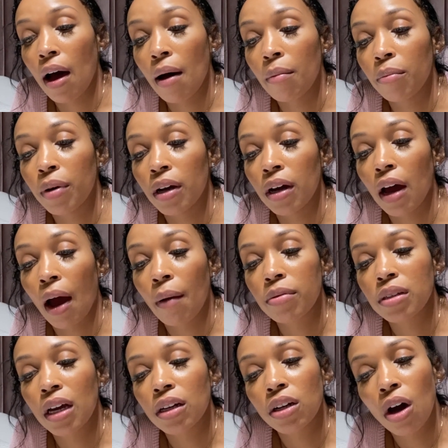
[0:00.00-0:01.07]
But I was
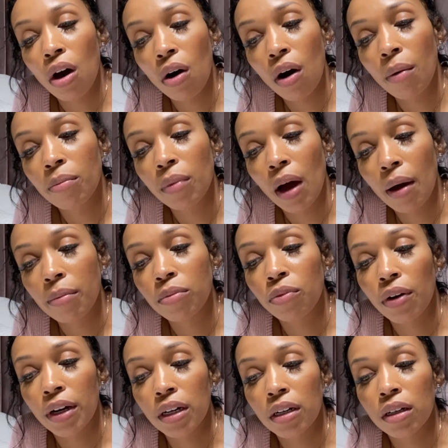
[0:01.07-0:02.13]
like, no, I'm
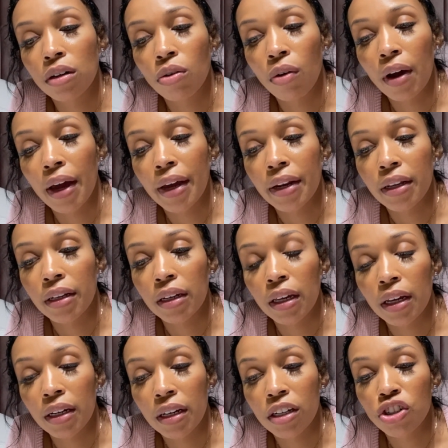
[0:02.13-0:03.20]
ready to go ahead and
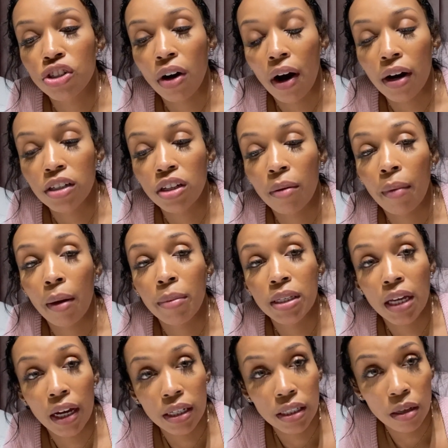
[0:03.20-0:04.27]
get discharged. They made me
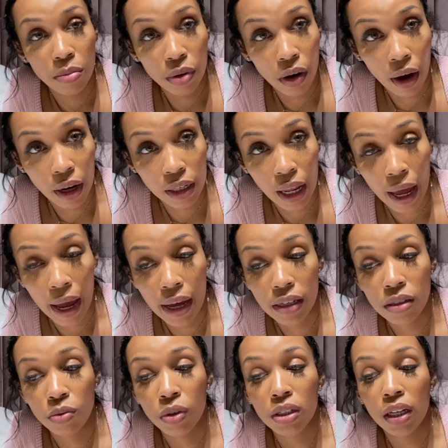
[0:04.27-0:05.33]
take a CPR class.
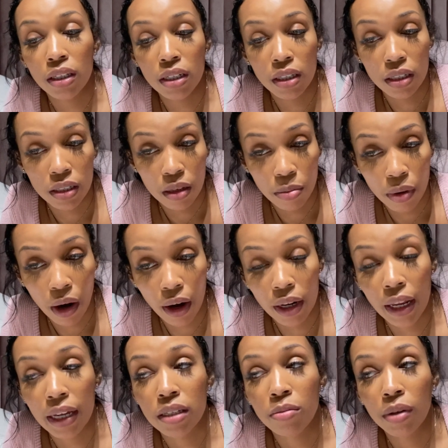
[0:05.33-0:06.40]
Once I took the CPR
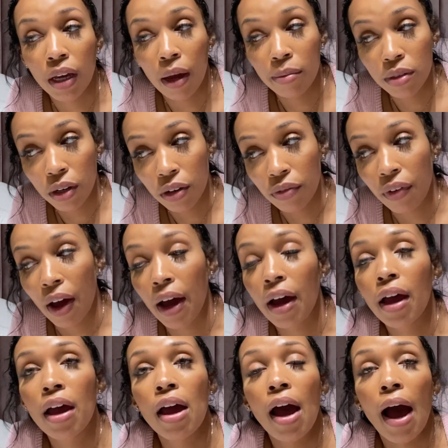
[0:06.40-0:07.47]
class and became certified,
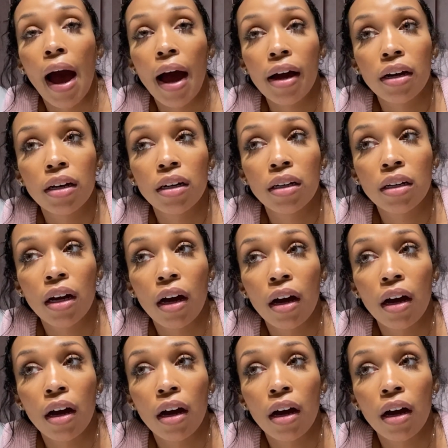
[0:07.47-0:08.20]
I could